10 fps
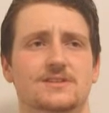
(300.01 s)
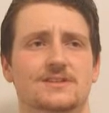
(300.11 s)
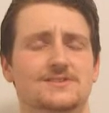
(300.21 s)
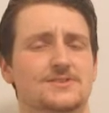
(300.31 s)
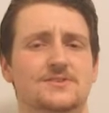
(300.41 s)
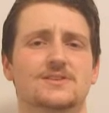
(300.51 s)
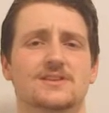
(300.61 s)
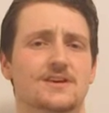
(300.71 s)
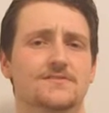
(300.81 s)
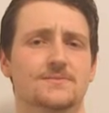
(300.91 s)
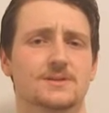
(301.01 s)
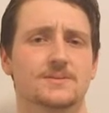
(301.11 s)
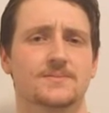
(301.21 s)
isn't good enough for me.